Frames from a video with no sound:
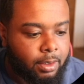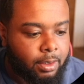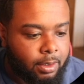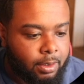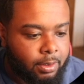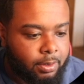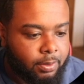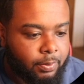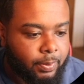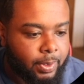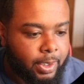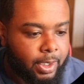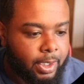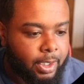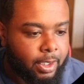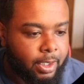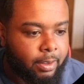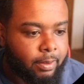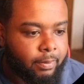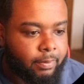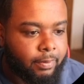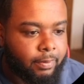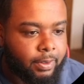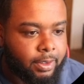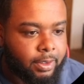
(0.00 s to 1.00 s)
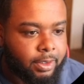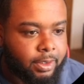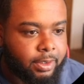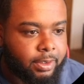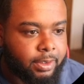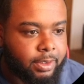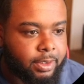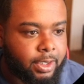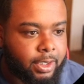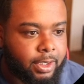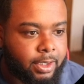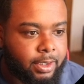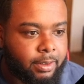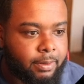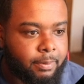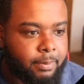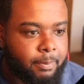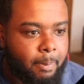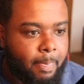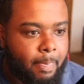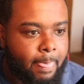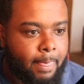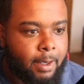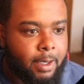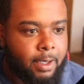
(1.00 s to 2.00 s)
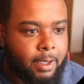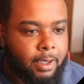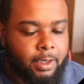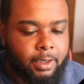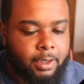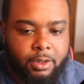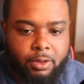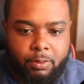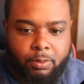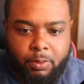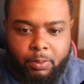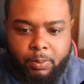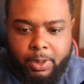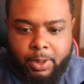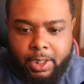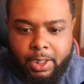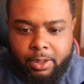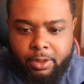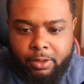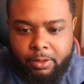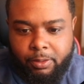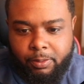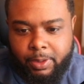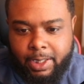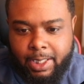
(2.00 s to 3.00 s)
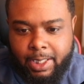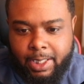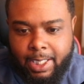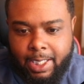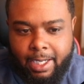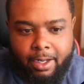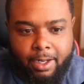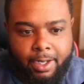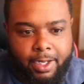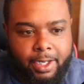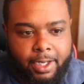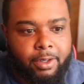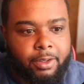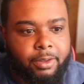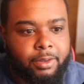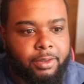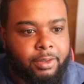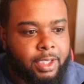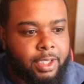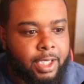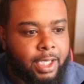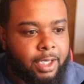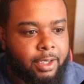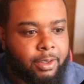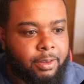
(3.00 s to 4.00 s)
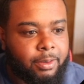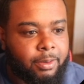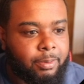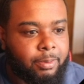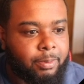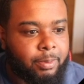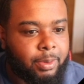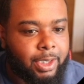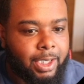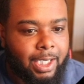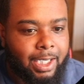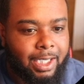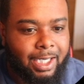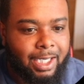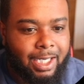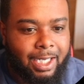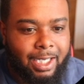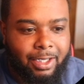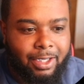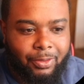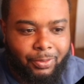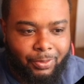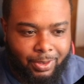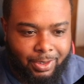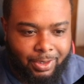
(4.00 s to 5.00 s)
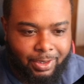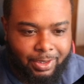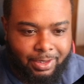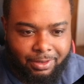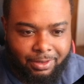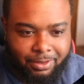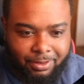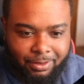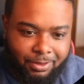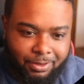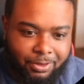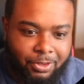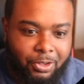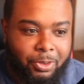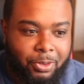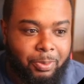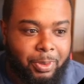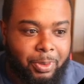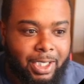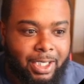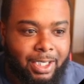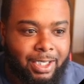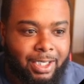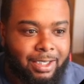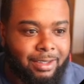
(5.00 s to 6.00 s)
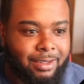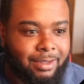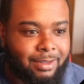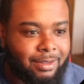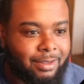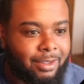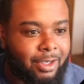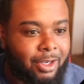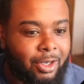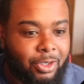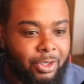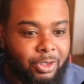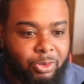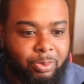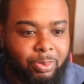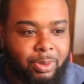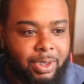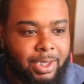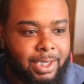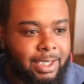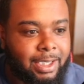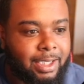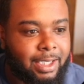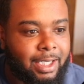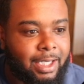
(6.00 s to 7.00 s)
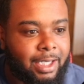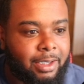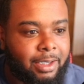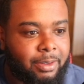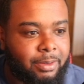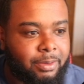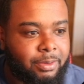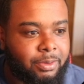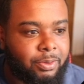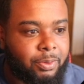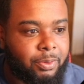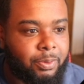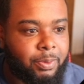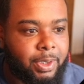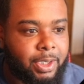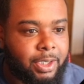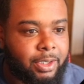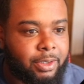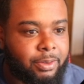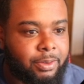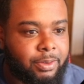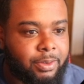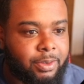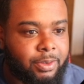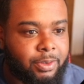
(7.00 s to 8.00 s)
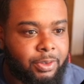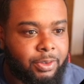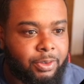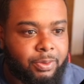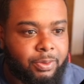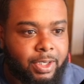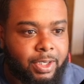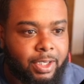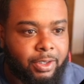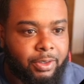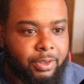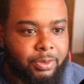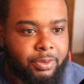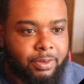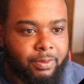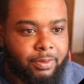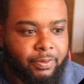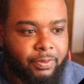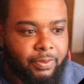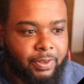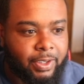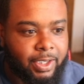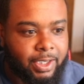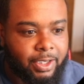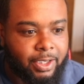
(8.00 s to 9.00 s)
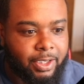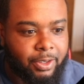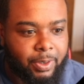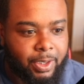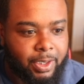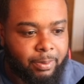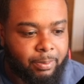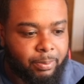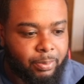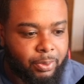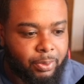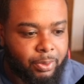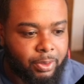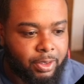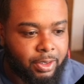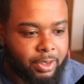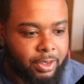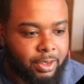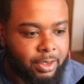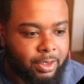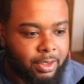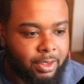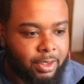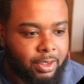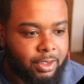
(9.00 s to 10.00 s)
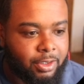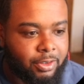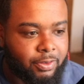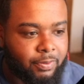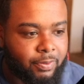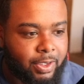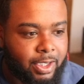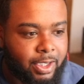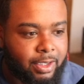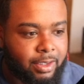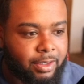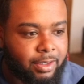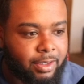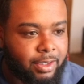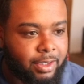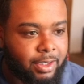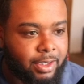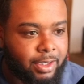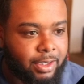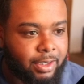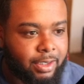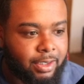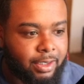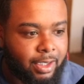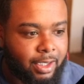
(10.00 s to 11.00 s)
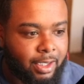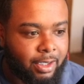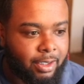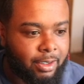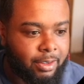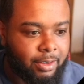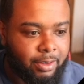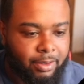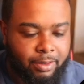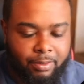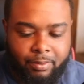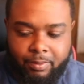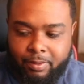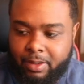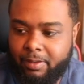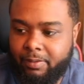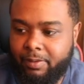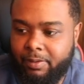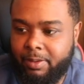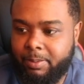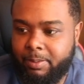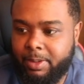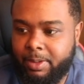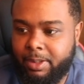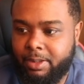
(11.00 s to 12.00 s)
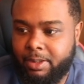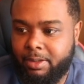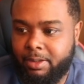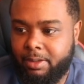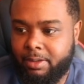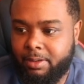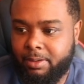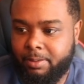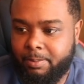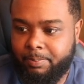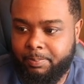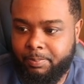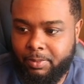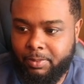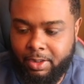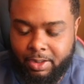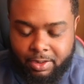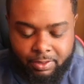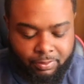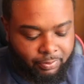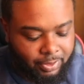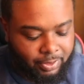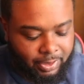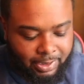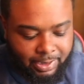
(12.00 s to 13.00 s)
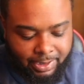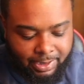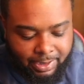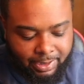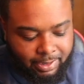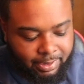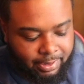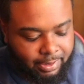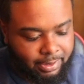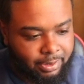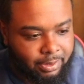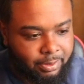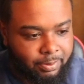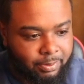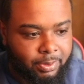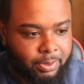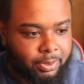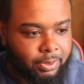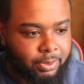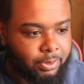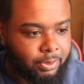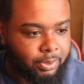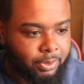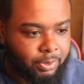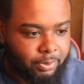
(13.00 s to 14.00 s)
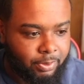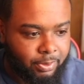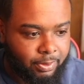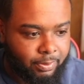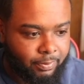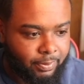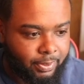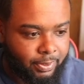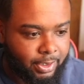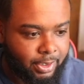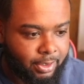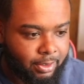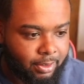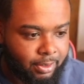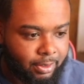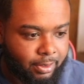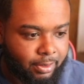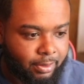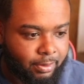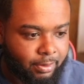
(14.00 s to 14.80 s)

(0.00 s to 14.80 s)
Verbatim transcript: So we got our functions there. So what we can do, we can add our arrows now, but I kind of wanted to start making this auto playing now. So what we can do is use our use effect that we imported. It's right underneath our array of images. It's really easy. So we're going to do use effect